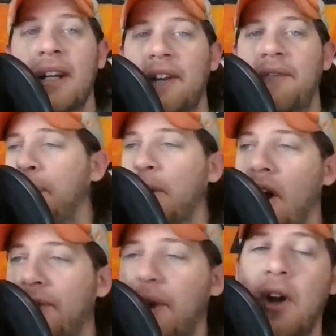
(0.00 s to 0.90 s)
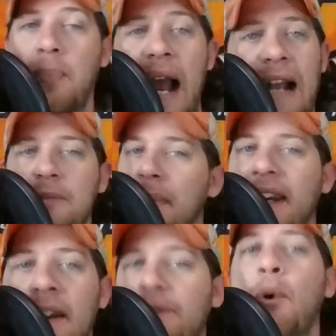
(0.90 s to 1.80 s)
If you put on 30 pounds, be
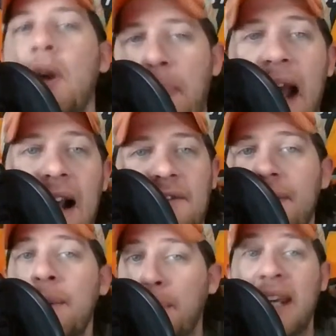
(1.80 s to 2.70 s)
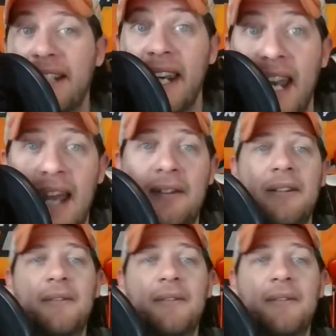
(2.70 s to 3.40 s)
it 40 pounds, be a DN.